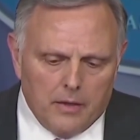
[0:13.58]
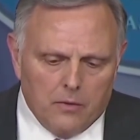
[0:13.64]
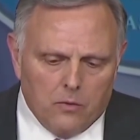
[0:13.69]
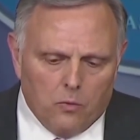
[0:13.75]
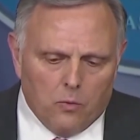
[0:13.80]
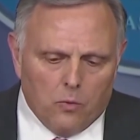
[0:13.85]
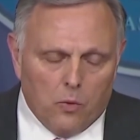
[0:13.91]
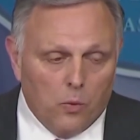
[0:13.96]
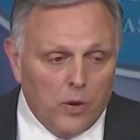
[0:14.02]

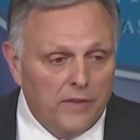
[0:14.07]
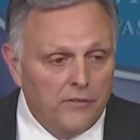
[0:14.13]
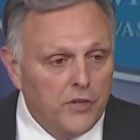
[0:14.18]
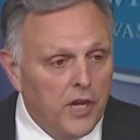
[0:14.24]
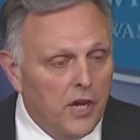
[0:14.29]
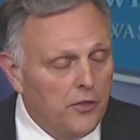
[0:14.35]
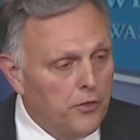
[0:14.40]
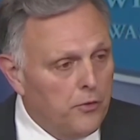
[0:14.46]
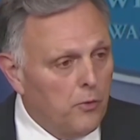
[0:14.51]
what we've
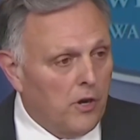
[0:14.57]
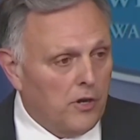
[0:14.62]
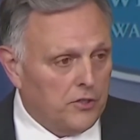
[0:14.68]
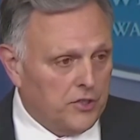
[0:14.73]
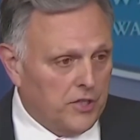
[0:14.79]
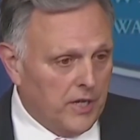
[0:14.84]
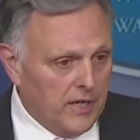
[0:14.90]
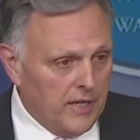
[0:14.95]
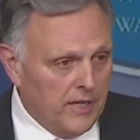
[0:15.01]
done through our
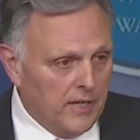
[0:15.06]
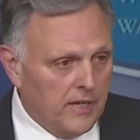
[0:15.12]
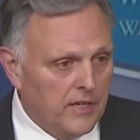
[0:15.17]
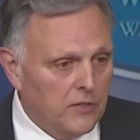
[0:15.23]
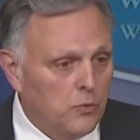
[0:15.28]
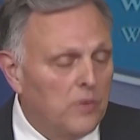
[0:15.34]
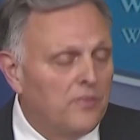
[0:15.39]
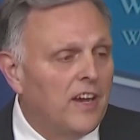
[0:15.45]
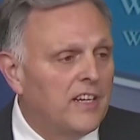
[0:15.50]
study
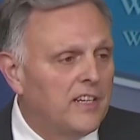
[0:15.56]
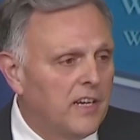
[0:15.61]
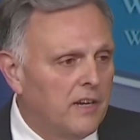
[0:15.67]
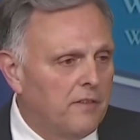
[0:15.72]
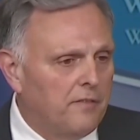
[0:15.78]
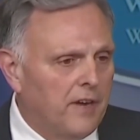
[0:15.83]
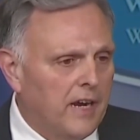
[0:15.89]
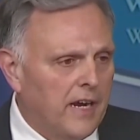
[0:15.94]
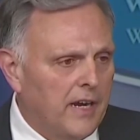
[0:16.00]
is we've
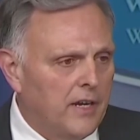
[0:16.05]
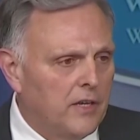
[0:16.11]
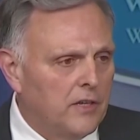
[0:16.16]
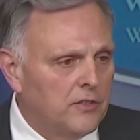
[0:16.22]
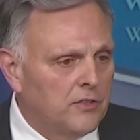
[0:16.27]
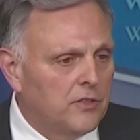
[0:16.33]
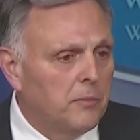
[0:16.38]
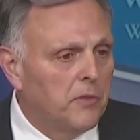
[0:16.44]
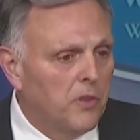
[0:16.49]
identified
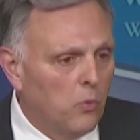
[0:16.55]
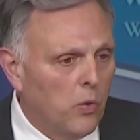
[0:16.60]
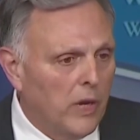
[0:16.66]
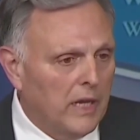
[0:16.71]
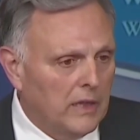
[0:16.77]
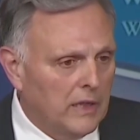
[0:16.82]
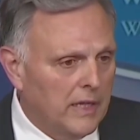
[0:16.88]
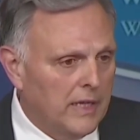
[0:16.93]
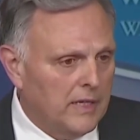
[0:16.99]
some of the
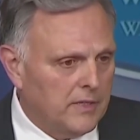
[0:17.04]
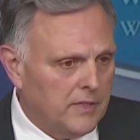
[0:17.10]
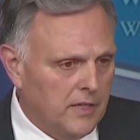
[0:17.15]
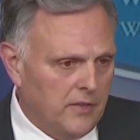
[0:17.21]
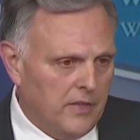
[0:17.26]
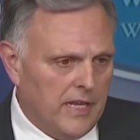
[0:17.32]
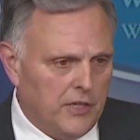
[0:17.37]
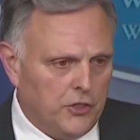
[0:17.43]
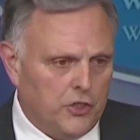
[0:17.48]
weak links
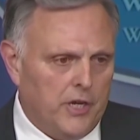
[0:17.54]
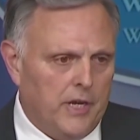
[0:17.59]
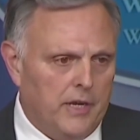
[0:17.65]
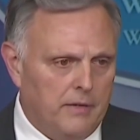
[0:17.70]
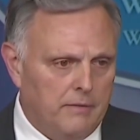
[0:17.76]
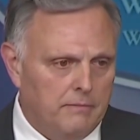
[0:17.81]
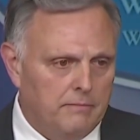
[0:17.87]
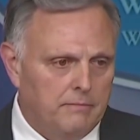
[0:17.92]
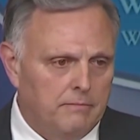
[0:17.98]
in that
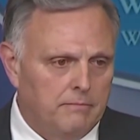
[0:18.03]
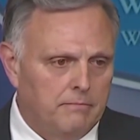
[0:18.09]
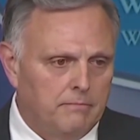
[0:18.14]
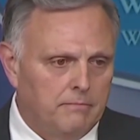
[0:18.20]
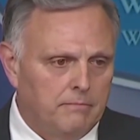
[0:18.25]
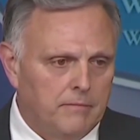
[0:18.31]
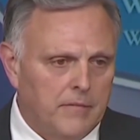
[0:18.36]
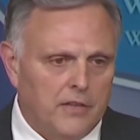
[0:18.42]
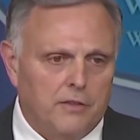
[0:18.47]
chain
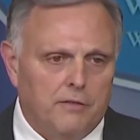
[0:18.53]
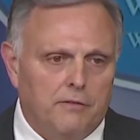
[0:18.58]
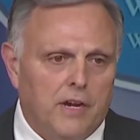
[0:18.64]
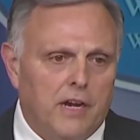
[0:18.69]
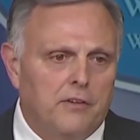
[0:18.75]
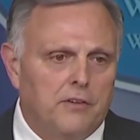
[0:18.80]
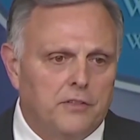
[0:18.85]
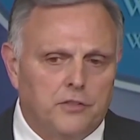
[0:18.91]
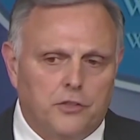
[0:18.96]
that
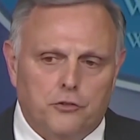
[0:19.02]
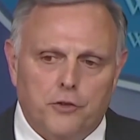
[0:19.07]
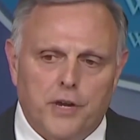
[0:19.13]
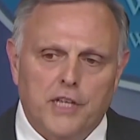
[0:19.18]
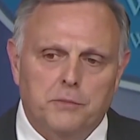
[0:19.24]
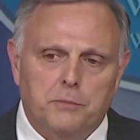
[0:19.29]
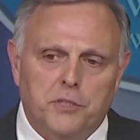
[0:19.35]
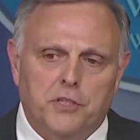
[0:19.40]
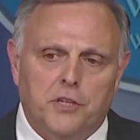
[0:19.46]
the
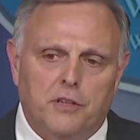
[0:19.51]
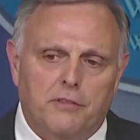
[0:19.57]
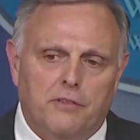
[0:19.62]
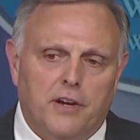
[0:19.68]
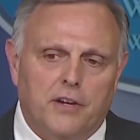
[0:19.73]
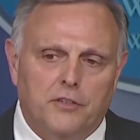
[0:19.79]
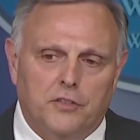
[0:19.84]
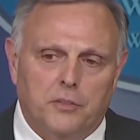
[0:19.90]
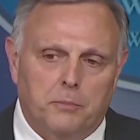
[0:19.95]
transmission of the
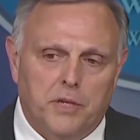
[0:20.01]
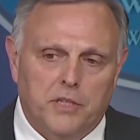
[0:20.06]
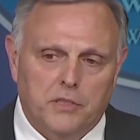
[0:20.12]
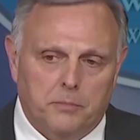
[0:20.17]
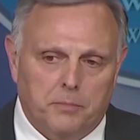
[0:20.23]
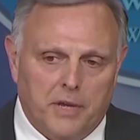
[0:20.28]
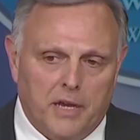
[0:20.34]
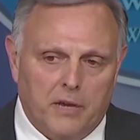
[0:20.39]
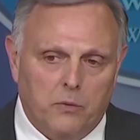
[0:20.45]
virus
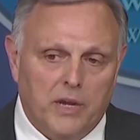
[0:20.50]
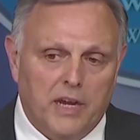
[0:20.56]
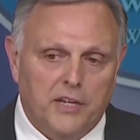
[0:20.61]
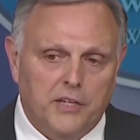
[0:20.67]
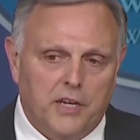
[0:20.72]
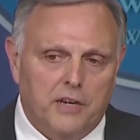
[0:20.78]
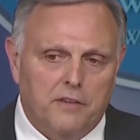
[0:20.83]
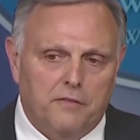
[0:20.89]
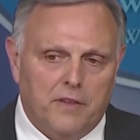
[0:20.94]
depends upon. We
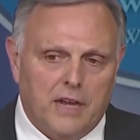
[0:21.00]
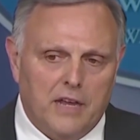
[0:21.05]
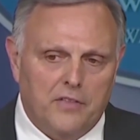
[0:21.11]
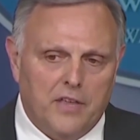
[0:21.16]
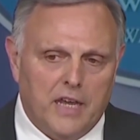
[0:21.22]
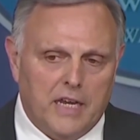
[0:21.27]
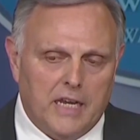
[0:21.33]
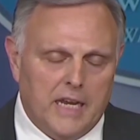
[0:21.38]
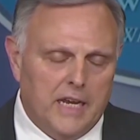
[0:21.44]
identified
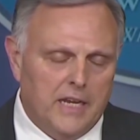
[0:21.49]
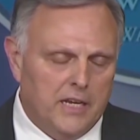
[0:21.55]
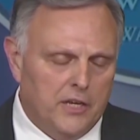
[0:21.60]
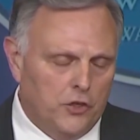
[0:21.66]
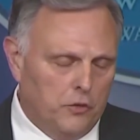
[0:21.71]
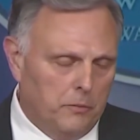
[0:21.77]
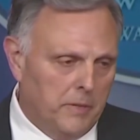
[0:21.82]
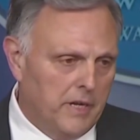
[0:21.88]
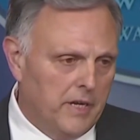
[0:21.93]
that heat and
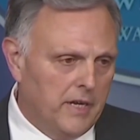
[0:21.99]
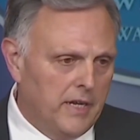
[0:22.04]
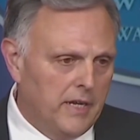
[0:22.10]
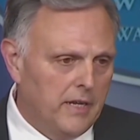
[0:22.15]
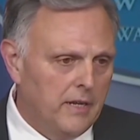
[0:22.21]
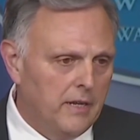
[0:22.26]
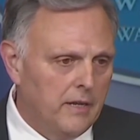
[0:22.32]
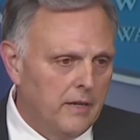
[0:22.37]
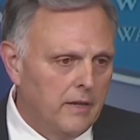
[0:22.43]

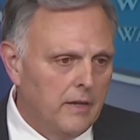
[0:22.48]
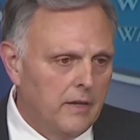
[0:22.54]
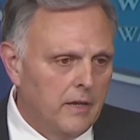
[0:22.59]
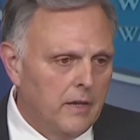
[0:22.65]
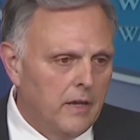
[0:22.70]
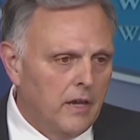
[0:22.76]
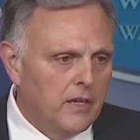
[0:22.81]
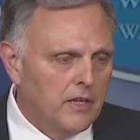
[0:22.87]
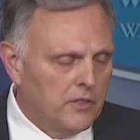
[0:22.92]
humidity
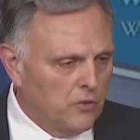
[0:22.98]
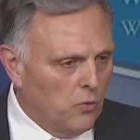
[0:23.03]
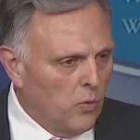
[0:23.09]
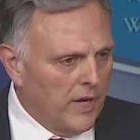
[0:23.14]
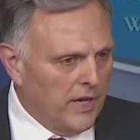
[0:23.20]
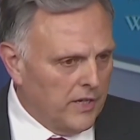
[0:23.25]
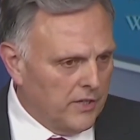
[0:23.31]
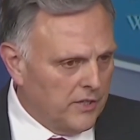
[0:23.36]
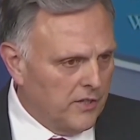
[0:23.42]
is a
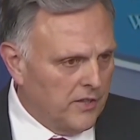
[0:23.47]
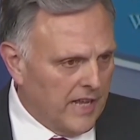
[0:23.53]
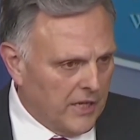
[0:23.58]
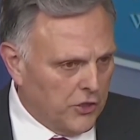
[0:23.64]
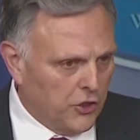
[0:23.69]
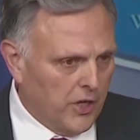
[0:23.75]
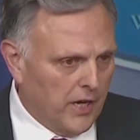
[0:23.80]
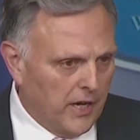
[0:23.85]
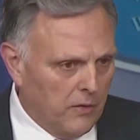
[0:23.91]
weakness in
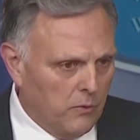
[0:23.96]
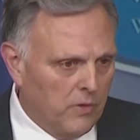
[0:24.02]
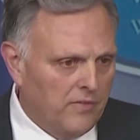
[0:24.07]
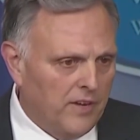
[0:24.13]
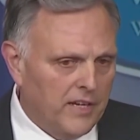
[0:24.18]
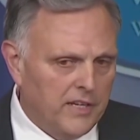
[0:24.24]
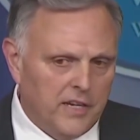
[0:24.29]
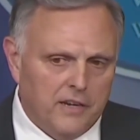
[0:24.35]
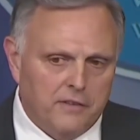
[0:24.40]
that chain.
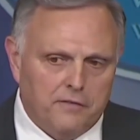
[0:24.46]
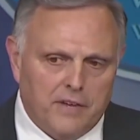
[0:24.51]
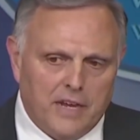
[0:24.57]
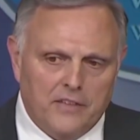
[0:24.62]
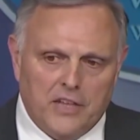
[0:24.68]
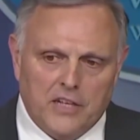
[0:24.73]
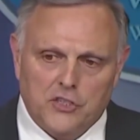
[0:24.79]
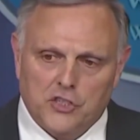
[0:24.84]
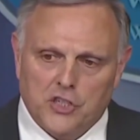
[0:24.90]
We've
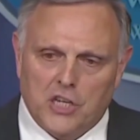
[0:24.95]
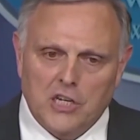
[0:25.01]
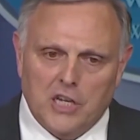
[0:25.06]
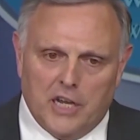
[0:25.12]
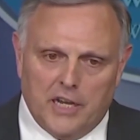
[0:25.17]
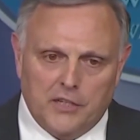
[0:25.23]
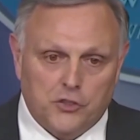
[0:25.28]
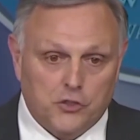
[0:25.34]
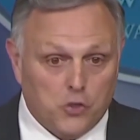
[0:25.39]
identified that
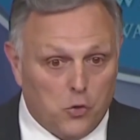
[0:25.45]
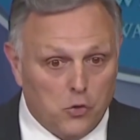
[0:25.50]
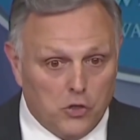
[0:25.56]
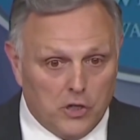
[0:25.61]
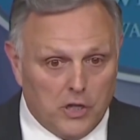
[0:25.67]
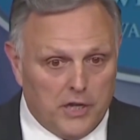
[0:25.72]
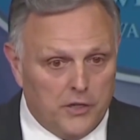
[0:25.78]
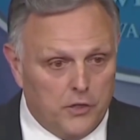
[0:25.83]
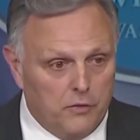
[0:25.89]
sunlight,
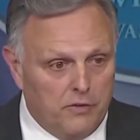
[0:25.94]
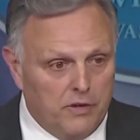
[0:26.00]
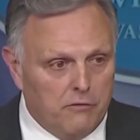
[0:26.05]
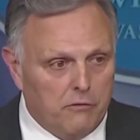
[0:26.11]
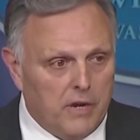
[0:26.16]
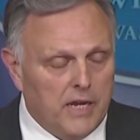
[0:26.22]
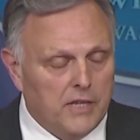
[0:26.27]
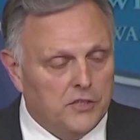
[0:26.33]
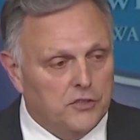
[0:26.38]
solar light, UV
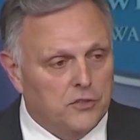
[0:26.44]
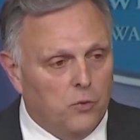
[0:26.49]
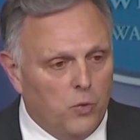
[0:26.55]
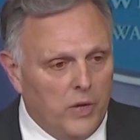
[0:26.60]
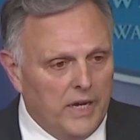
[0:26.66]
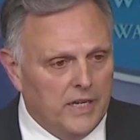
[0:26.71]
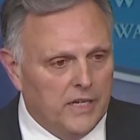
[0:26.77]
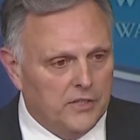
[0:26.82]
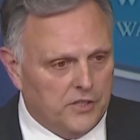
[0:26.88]
rays is a
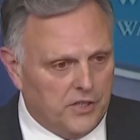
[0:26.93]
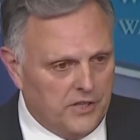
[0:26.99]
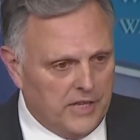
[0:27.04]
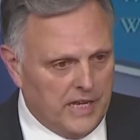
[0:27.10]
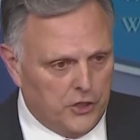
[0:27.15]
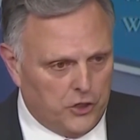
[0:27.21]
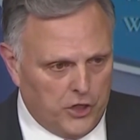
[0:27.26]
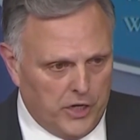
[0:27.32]
weakness in that